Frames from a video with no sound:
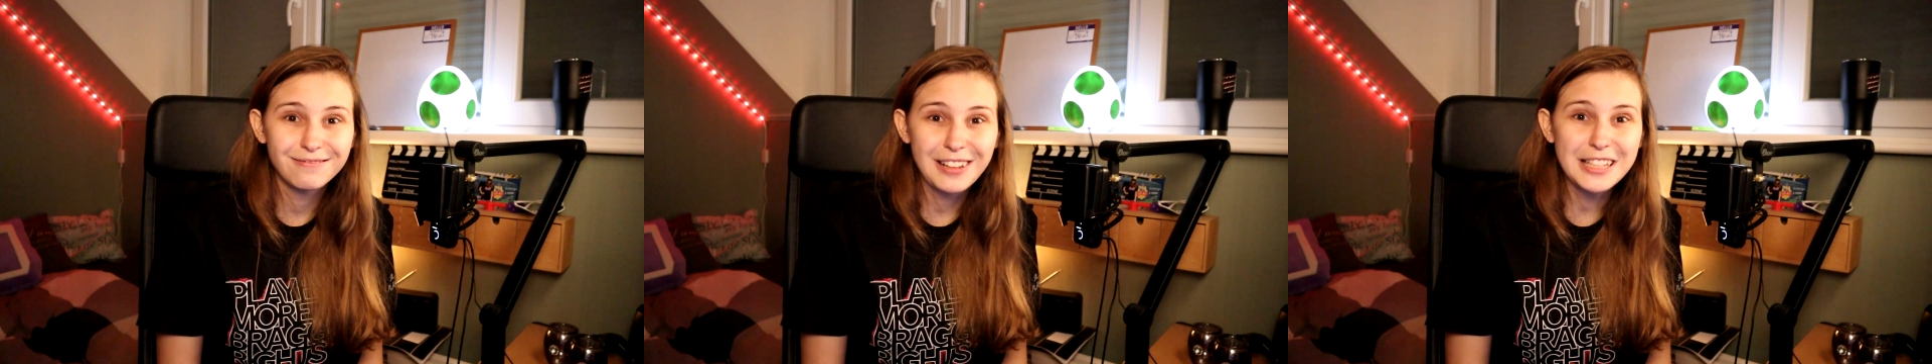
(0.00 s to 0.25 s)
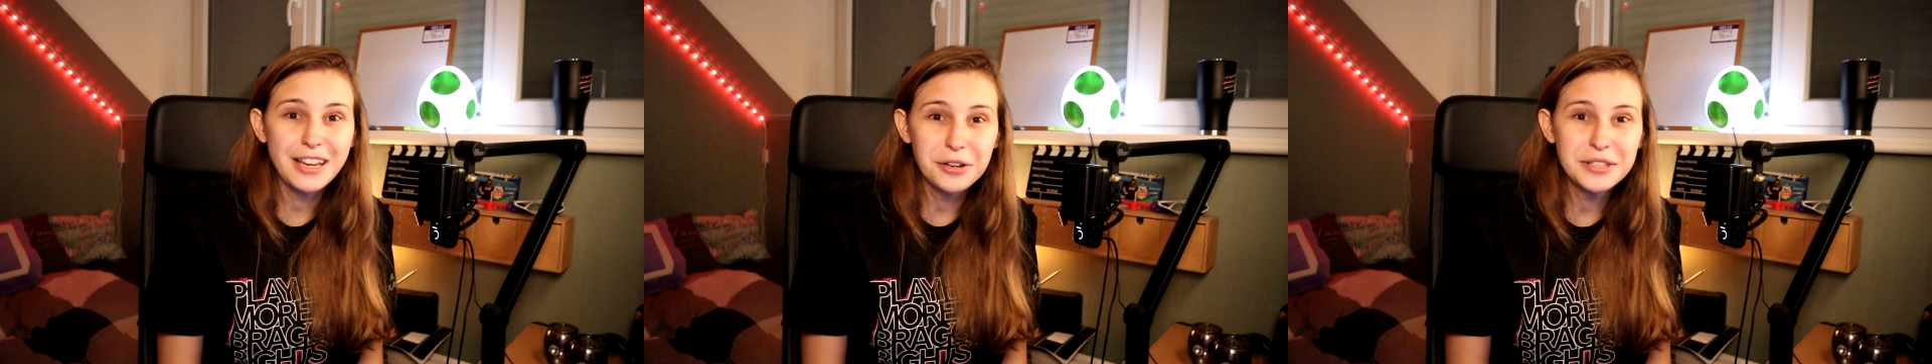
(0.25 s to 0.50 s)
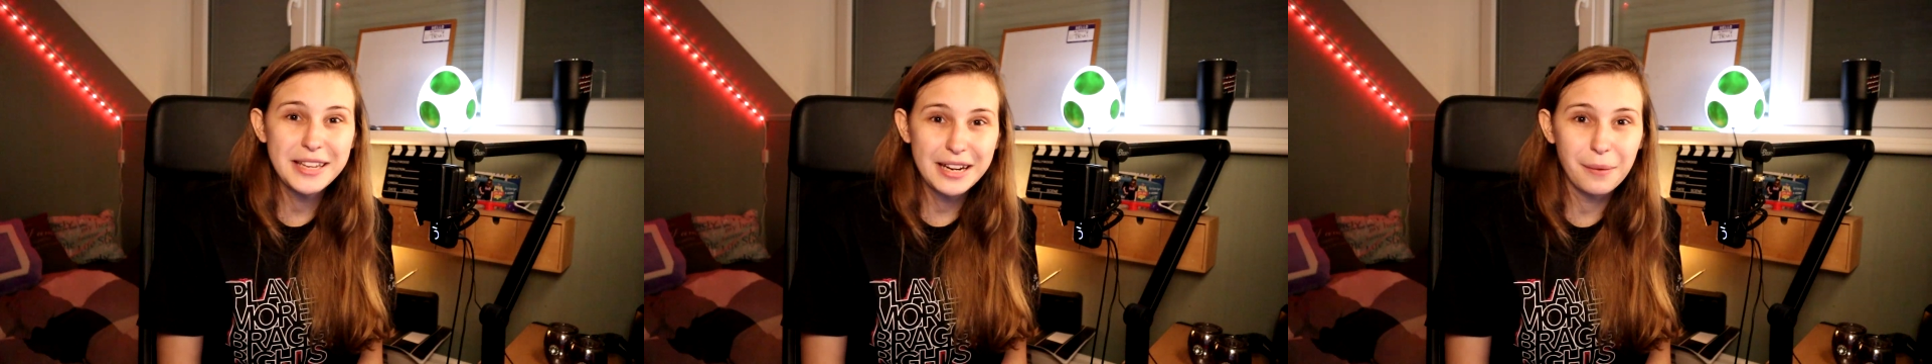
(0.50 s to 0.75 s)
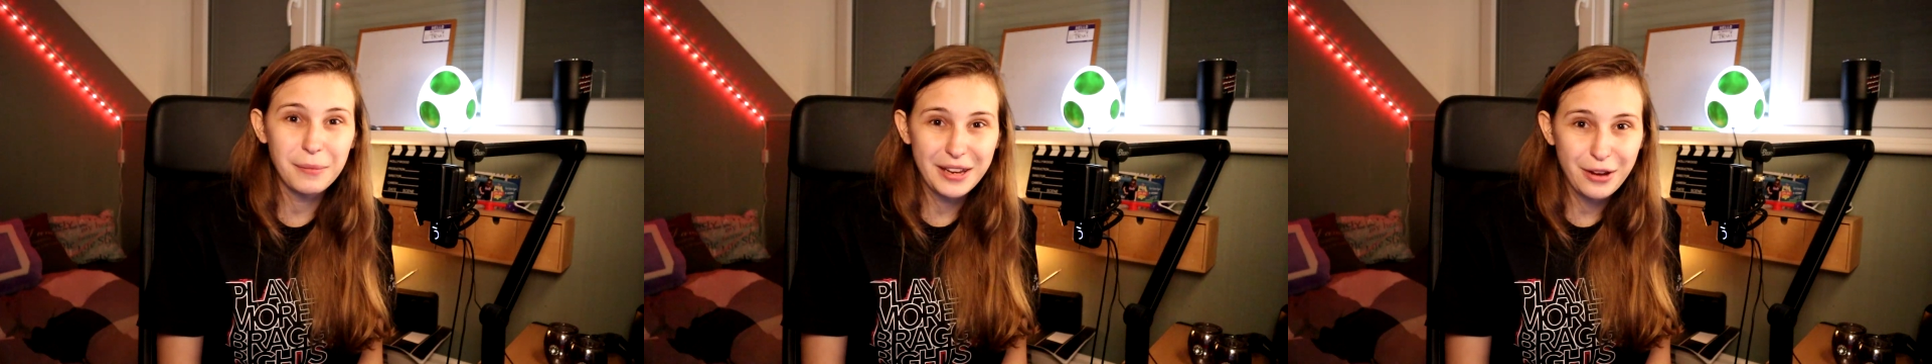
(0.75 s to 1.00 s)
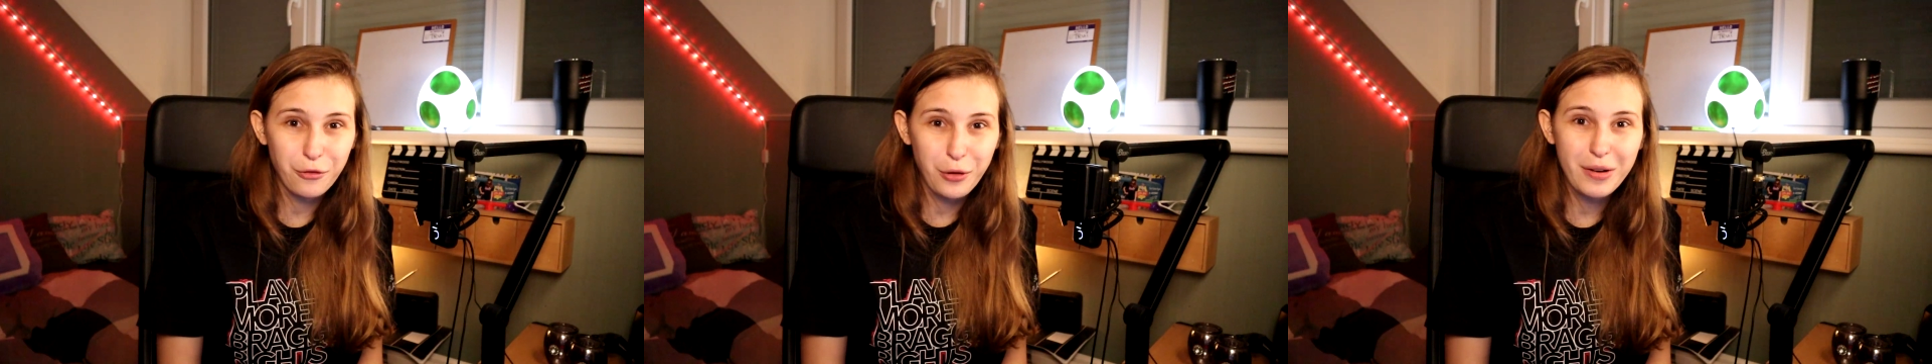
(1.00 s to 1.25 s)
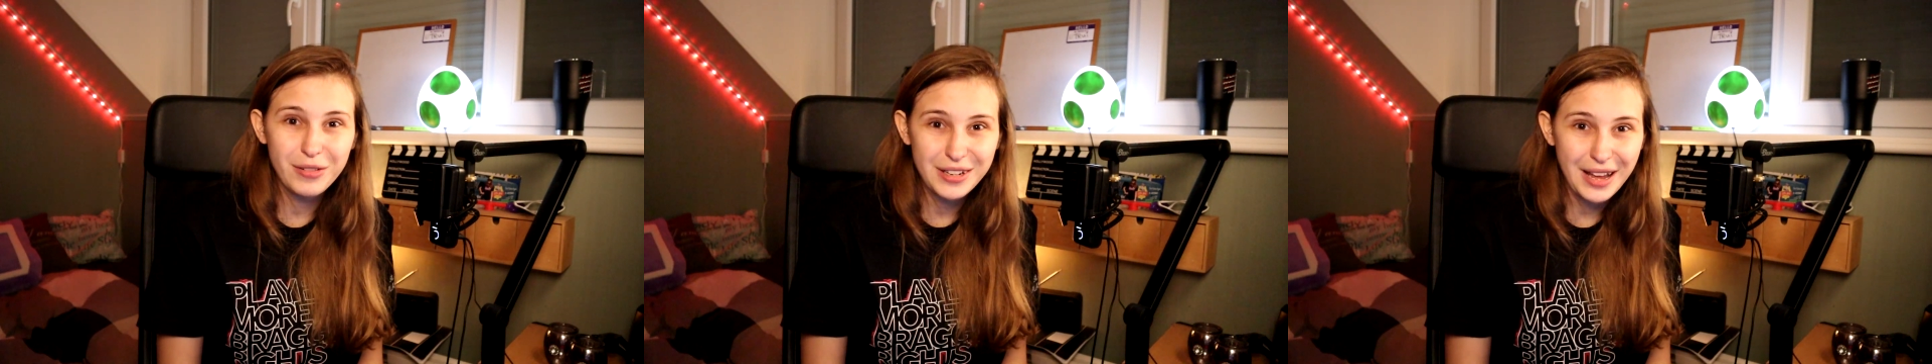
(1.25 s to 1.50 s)
That's how you set up a
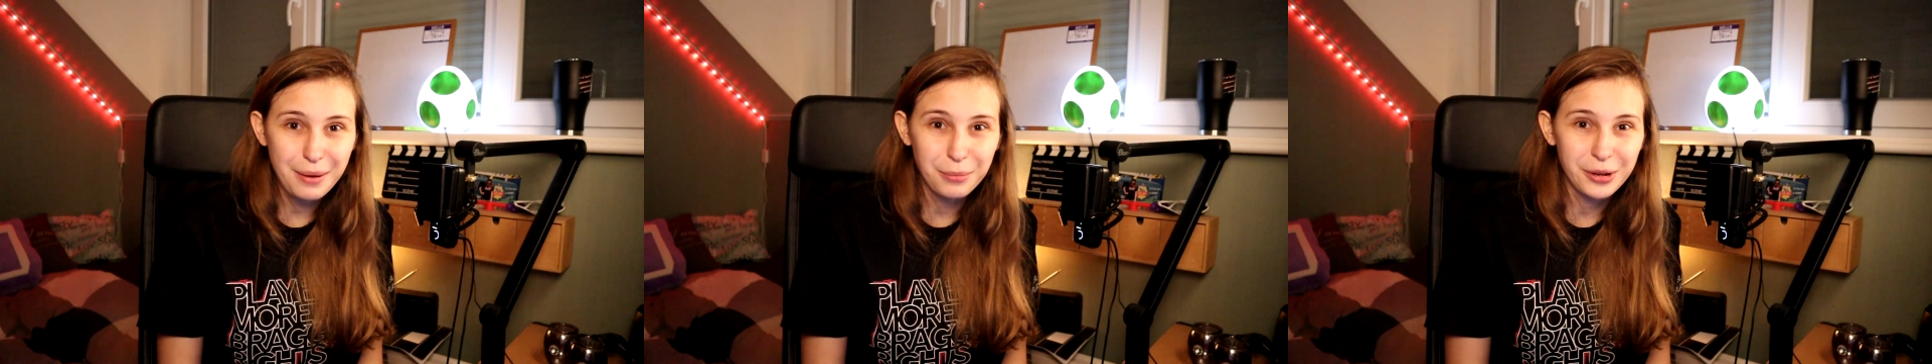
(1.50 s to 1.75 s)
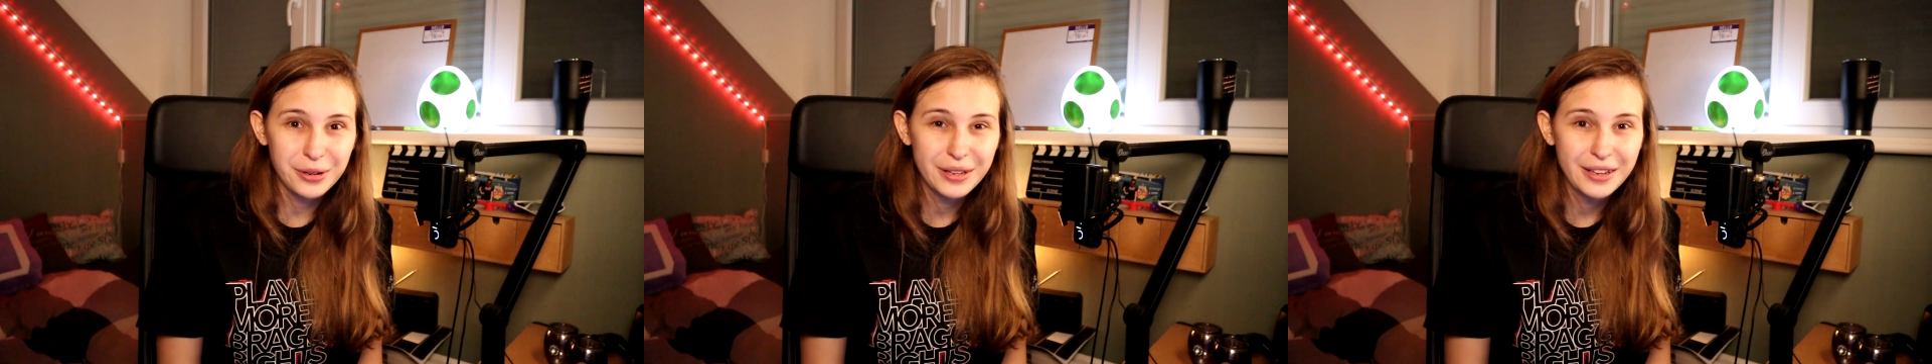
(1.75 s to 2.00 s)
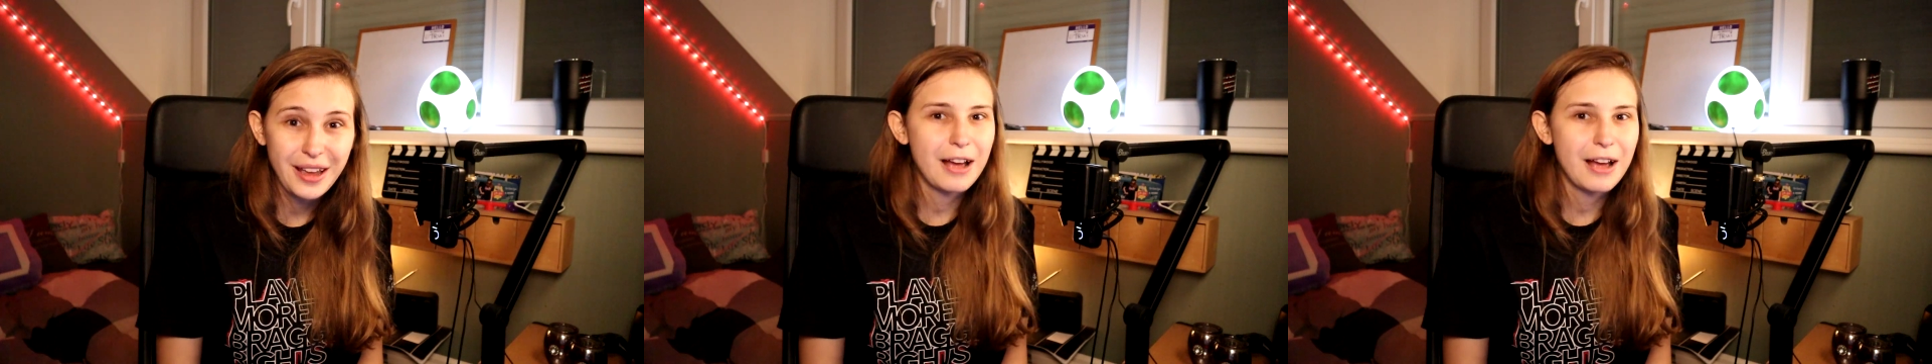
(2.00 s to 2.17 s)
giveaway with Nightbot.